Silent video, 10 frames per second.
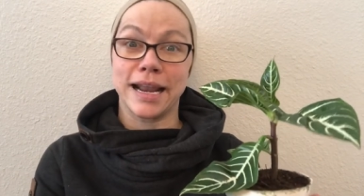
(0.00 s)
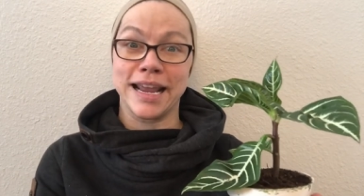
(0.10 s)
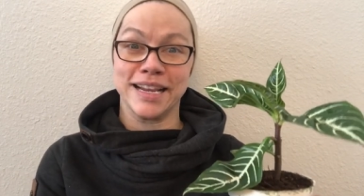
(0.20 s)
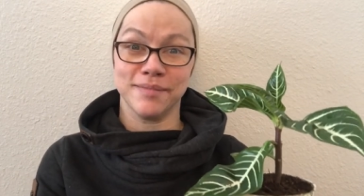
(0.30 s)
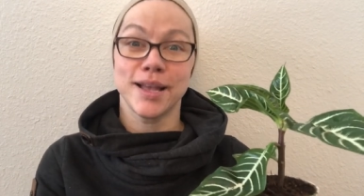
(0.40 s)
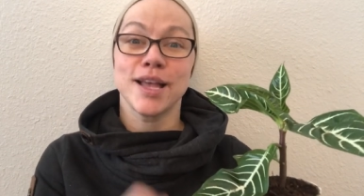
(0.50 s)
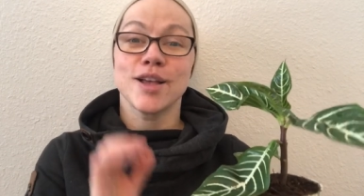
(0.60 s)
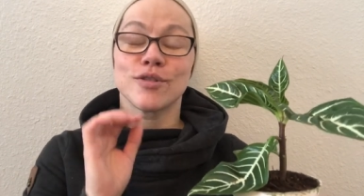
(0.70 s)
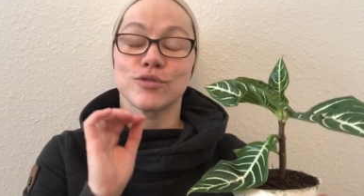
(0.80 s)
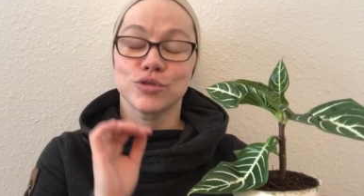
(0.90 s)
that I am
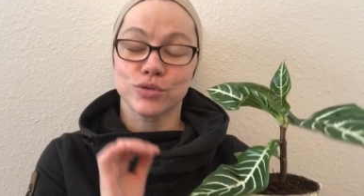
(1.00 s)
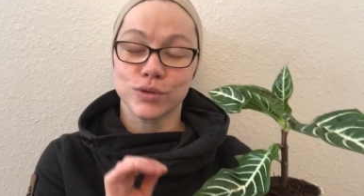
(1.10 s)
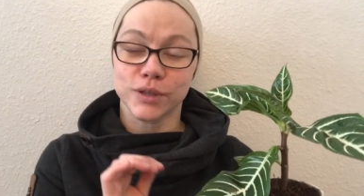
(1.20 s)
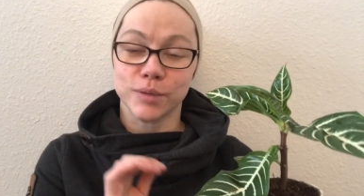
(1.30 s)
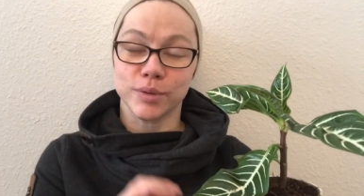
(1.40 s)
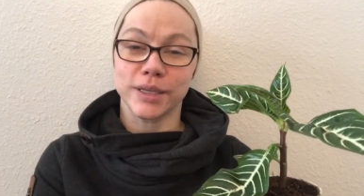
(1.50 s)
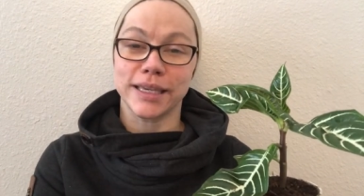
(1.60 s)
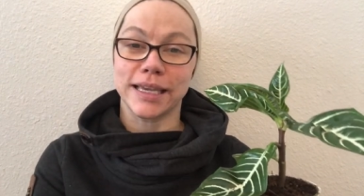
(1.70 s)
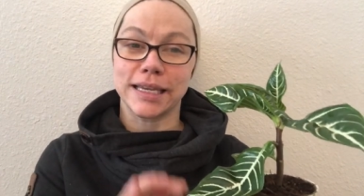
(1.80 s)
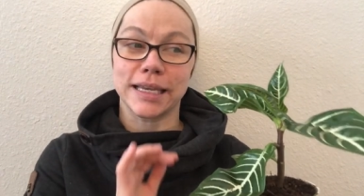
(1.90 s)
truly
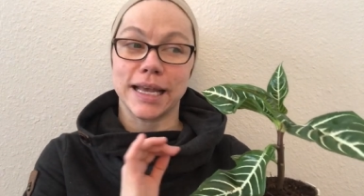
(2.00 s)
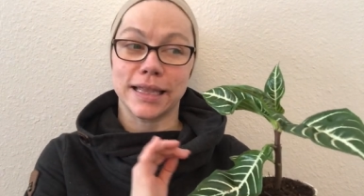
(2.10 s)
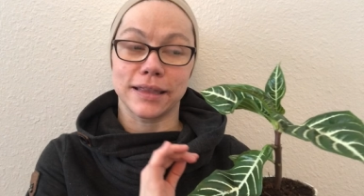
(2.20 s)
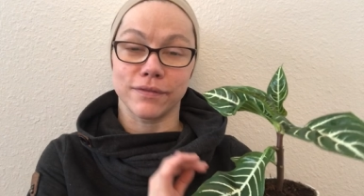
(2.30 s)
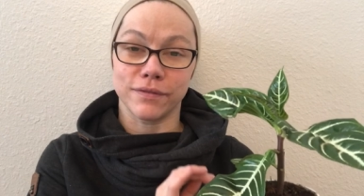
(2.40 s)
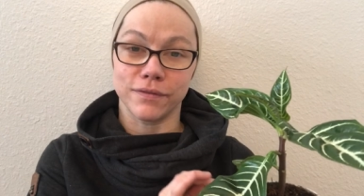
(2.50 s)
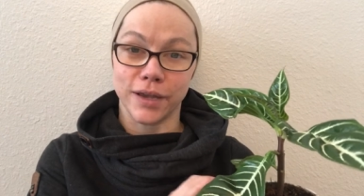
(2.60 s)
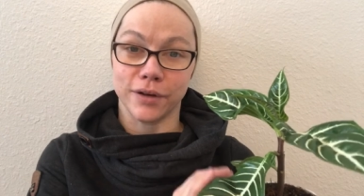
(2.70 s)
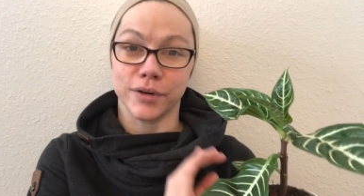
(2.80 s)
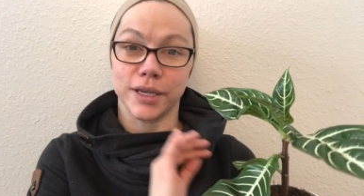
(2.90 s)
beginning at the
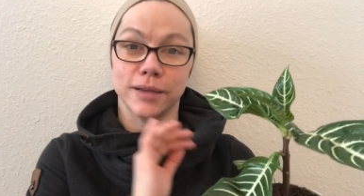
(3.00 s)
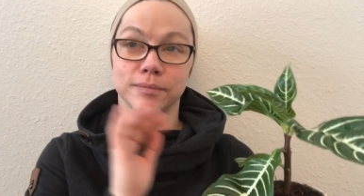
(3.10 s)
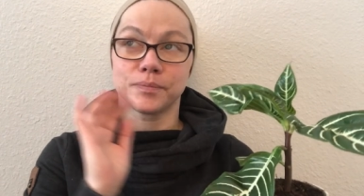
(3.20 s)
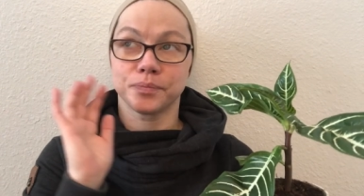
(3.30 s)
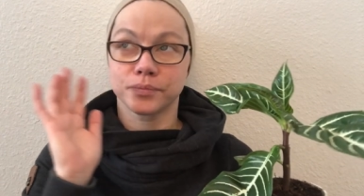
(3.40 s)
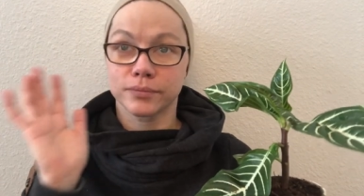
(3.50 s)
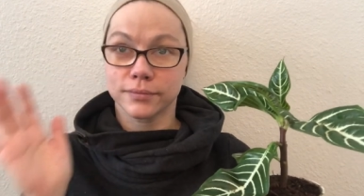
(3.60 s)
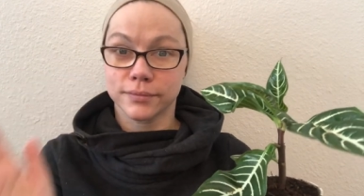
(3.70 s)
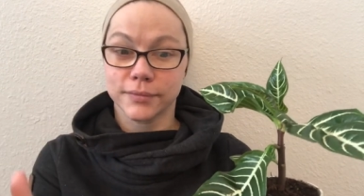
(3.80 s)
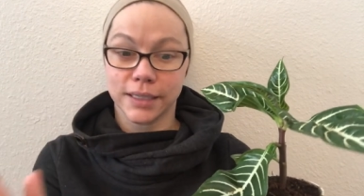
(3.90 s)
very
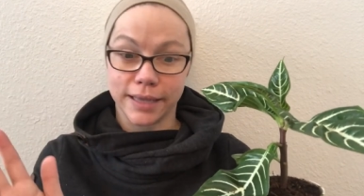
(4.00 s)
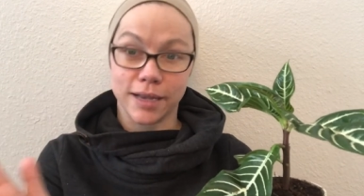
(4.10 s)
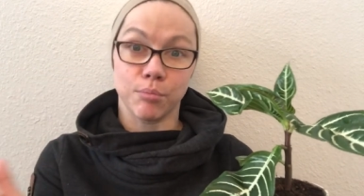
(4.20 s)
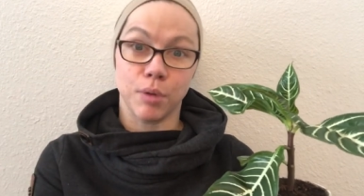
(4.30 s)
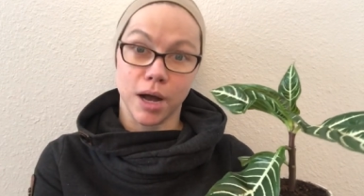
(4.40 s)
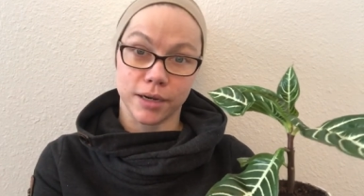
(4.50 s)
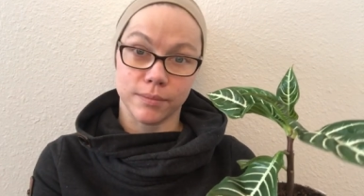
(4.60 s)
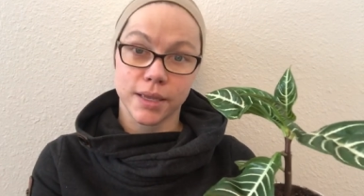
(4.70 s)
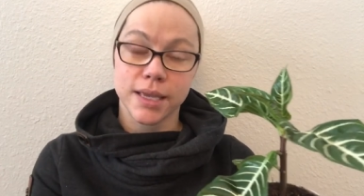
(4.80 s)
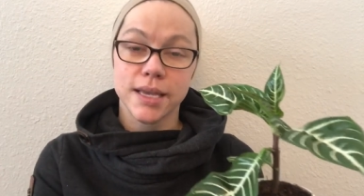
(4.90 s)
like
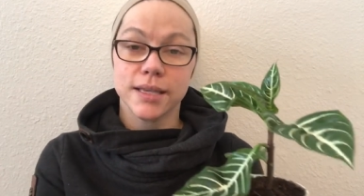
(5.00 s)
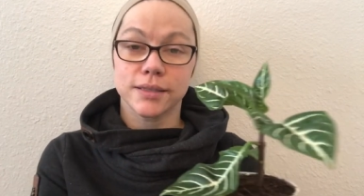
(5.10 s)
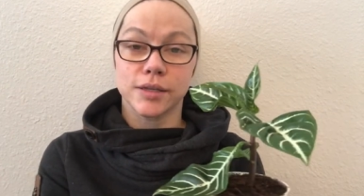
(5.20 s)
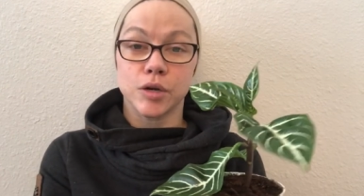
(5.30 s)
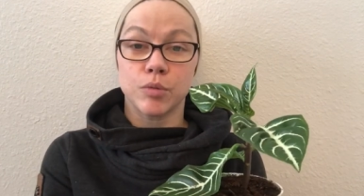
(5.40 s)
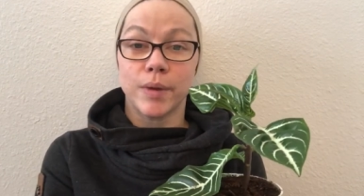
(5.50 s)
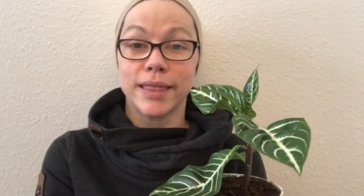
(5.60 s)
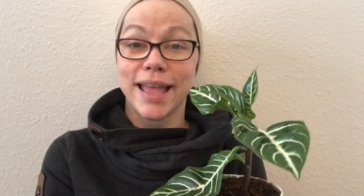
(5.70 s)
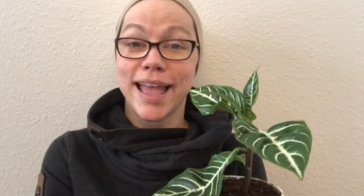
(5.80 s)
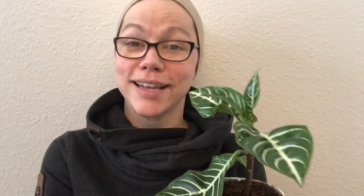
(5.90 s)
bottom. So by
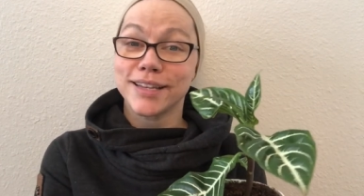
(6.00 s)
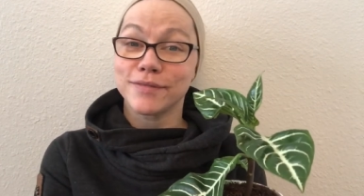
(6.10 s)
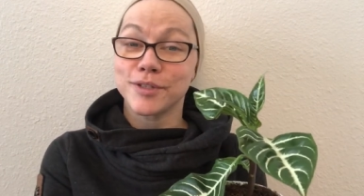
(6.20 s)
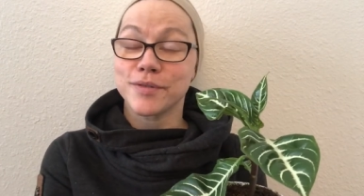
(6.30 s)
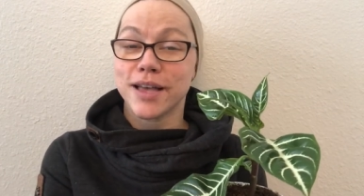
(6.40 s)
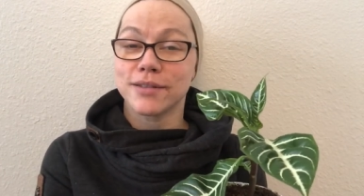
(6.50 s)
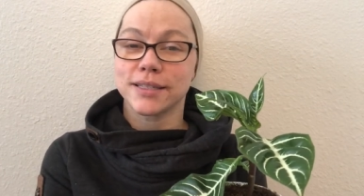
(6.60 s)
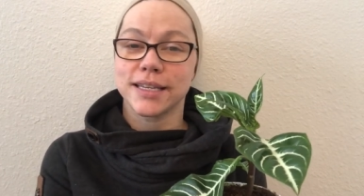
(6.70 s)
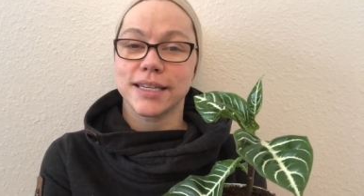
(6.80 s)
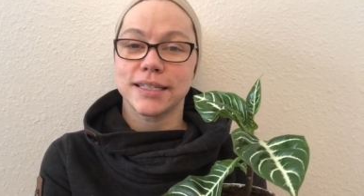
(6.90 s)
the end of
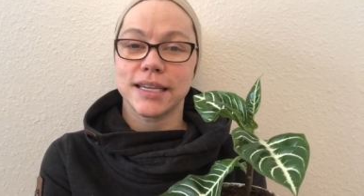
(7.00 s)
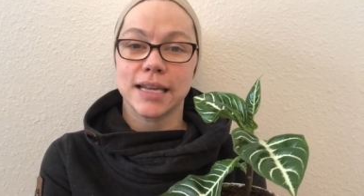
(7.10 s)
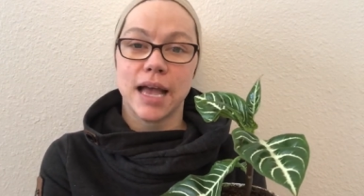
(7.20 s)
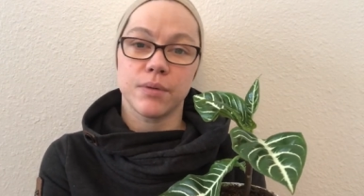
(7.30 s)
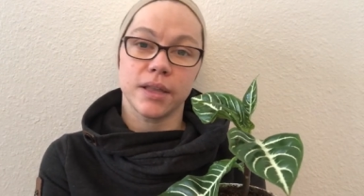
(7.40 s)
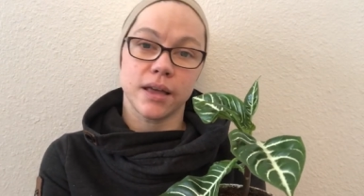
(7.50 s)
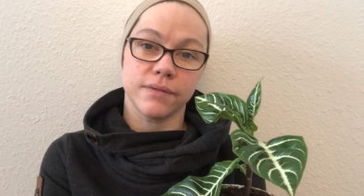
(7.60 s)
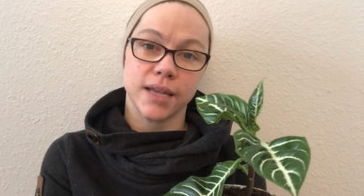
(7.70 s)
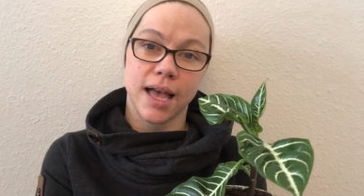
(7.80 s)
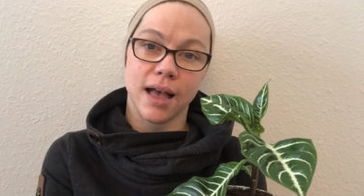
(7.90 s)
2018, I would
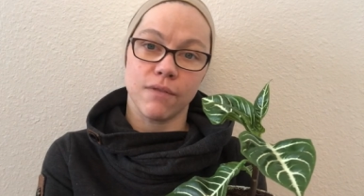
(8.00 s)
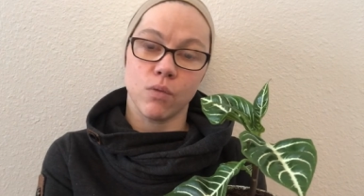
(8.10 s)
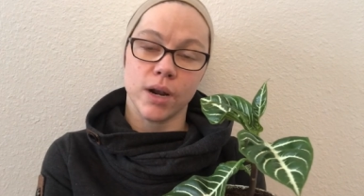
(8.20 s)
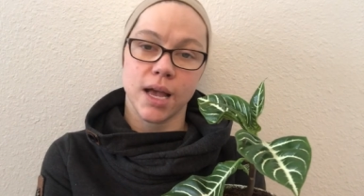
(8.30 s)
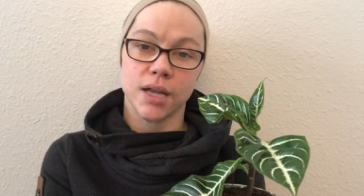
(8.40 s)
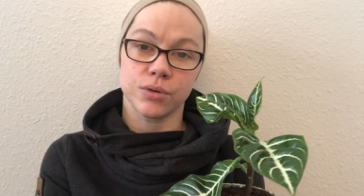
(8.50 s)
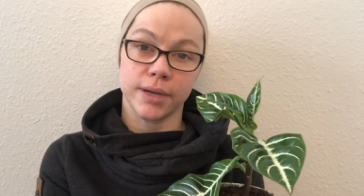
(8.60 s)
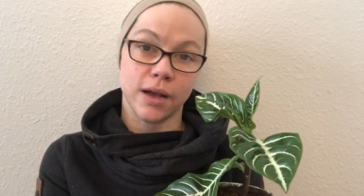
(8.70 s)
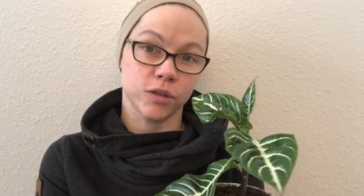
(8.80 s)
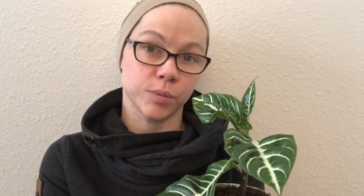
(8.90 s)
love to have
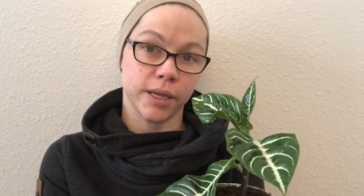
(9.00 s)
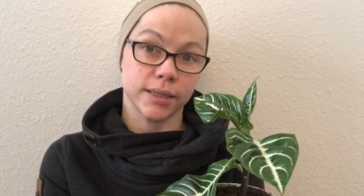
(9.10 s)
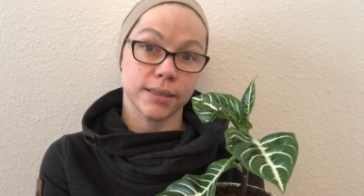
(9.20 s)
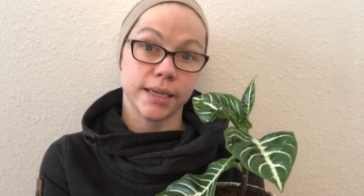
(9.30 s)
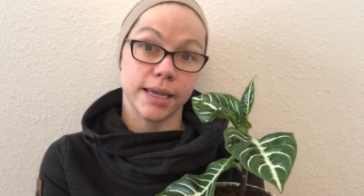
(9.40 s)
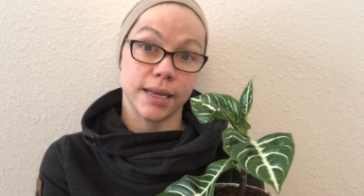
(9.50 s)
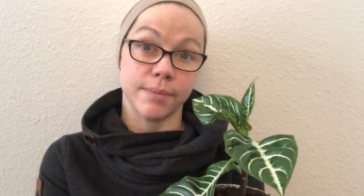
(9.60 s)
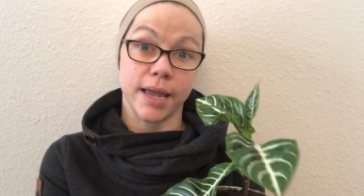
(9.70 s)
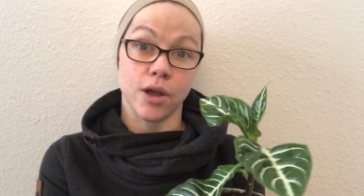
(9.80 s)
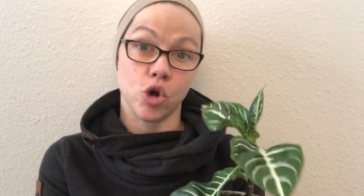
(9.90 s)
100 houseplants in
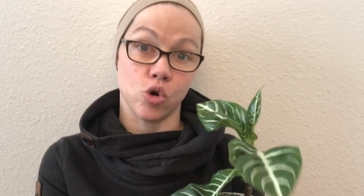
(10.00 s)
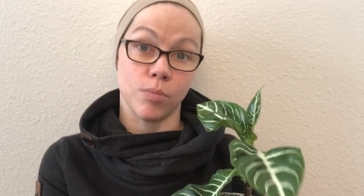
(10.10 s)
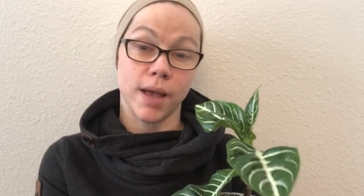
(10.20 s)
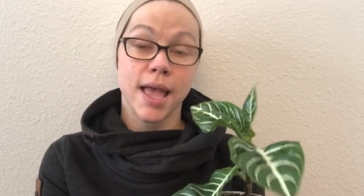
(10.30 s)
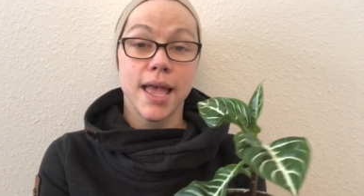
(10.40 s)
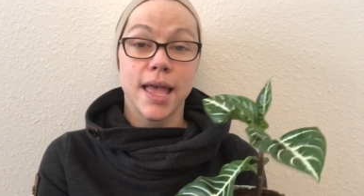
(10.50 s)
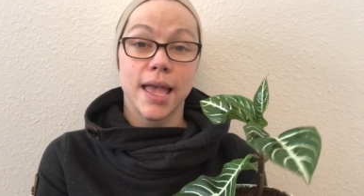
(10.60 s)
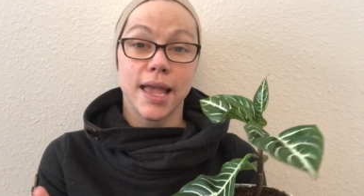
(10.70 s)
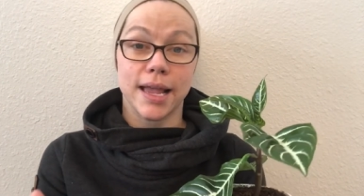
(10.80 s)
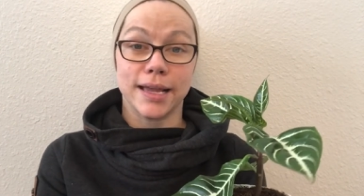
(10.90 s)
my home.
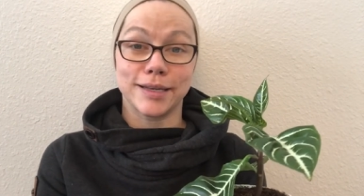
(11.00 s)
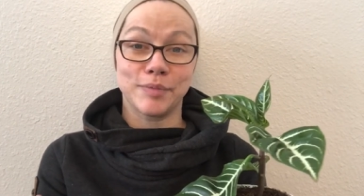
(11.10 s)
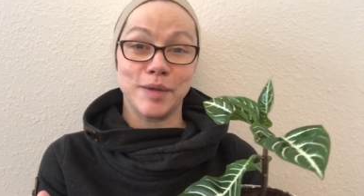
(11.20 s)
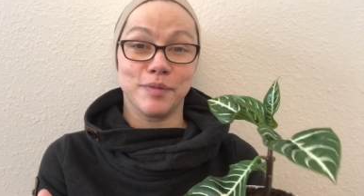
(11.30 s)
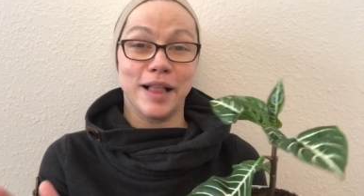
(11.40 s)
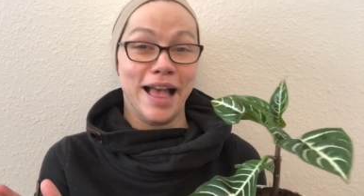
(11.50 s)
And people